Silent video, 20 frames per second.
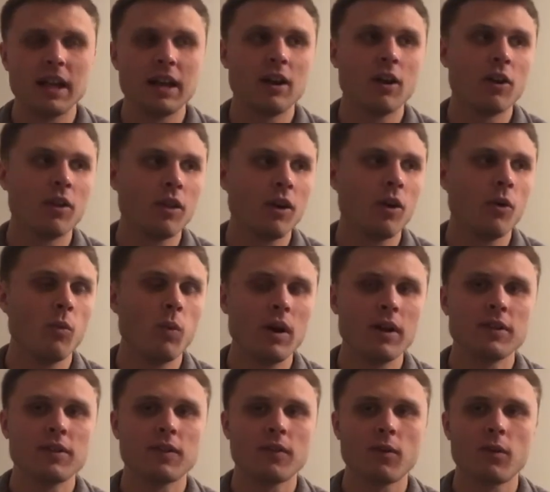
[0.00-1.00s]
And although
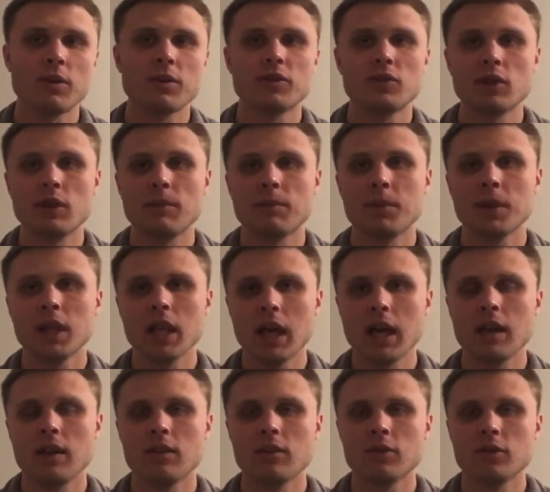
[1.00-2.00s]
Wentz, of course, didn't
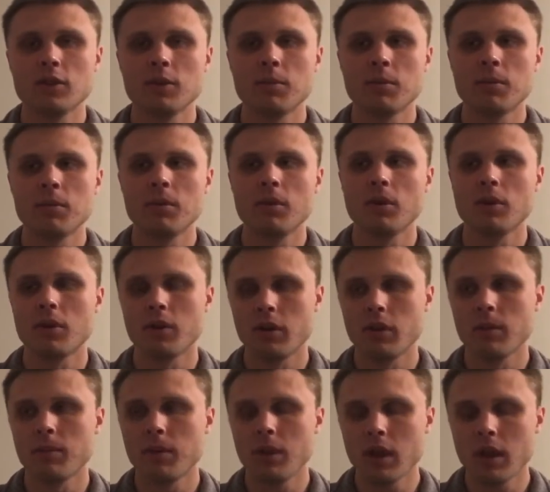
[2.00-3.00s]
play in the Super Bowl or in
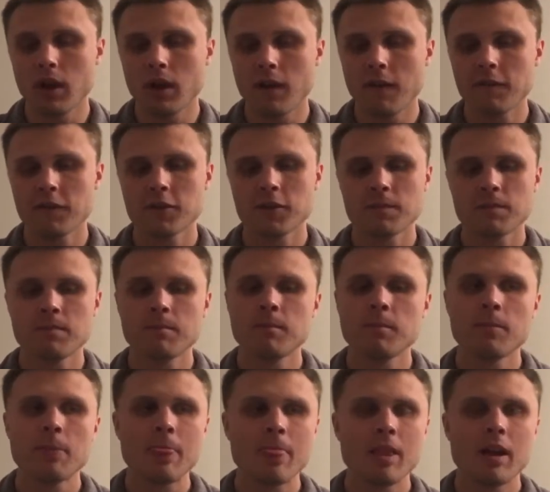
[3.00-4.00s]
the playoffs,
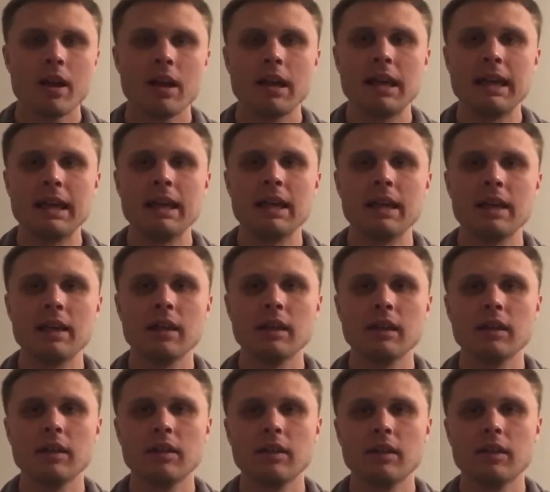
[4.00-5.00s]

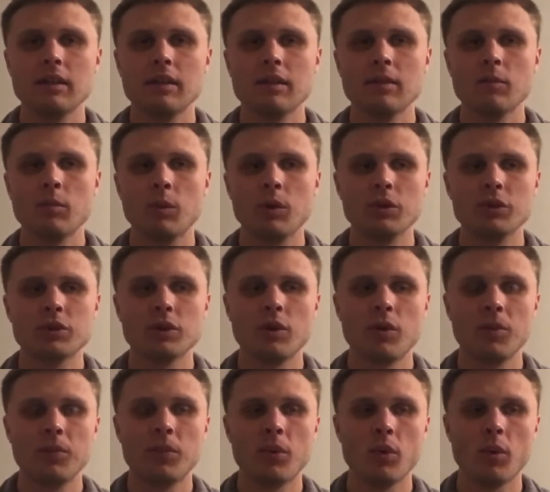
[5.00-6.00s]
he was
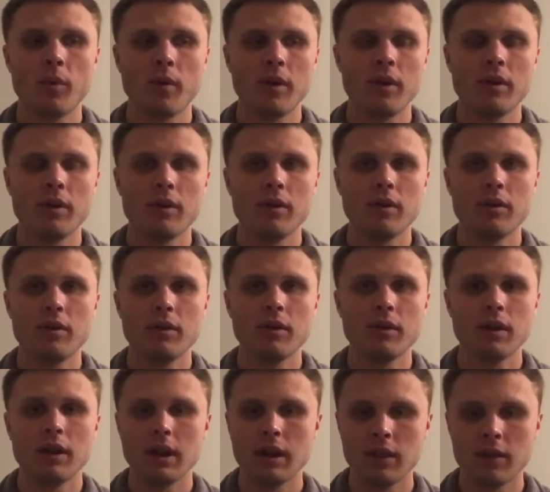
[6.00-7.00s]
so important
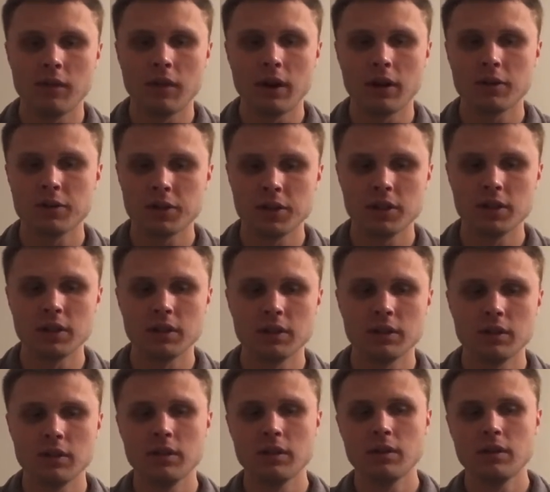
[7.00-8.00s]
in the regular
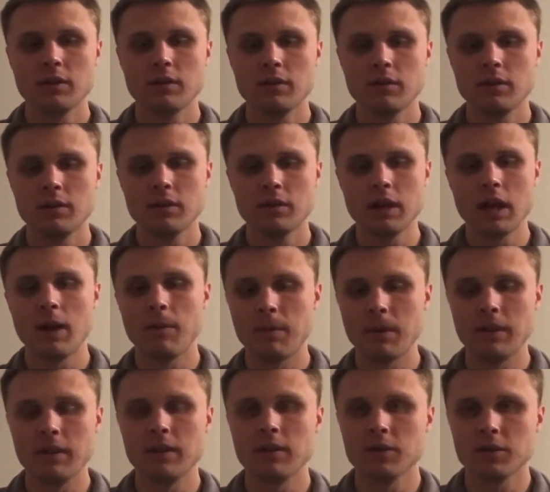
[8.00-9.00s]
season,
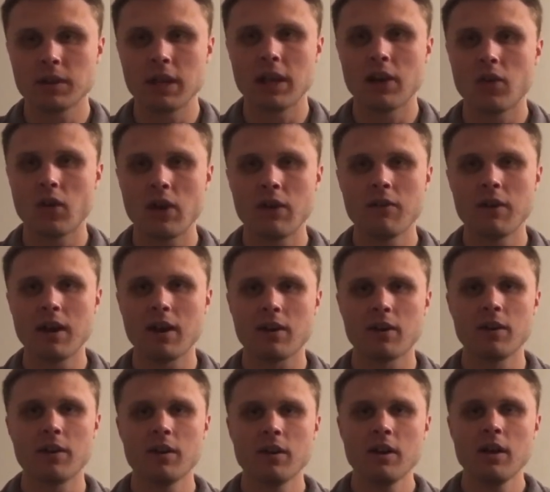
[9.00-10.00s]
helping the Eagles get a great
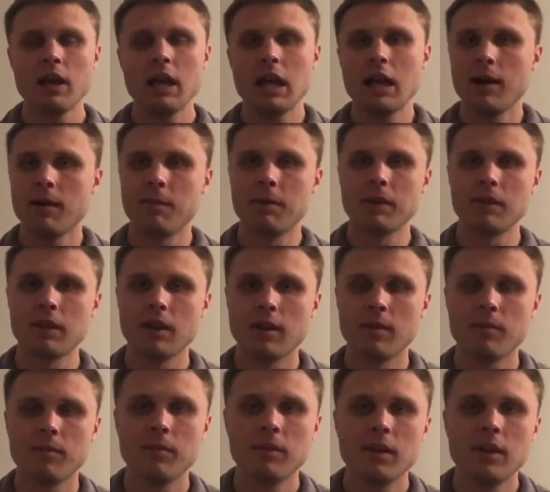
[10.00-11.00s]
record, helping
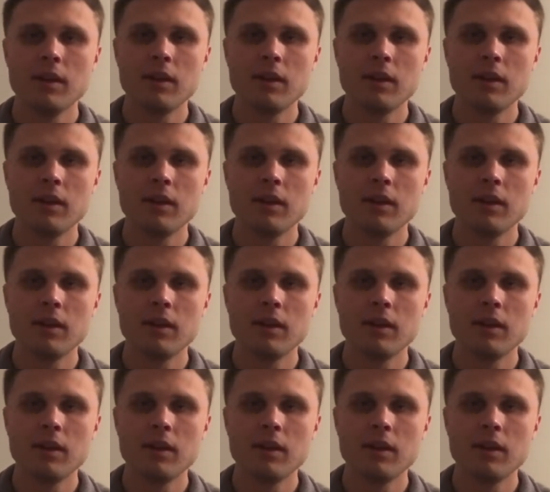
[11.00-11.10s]
them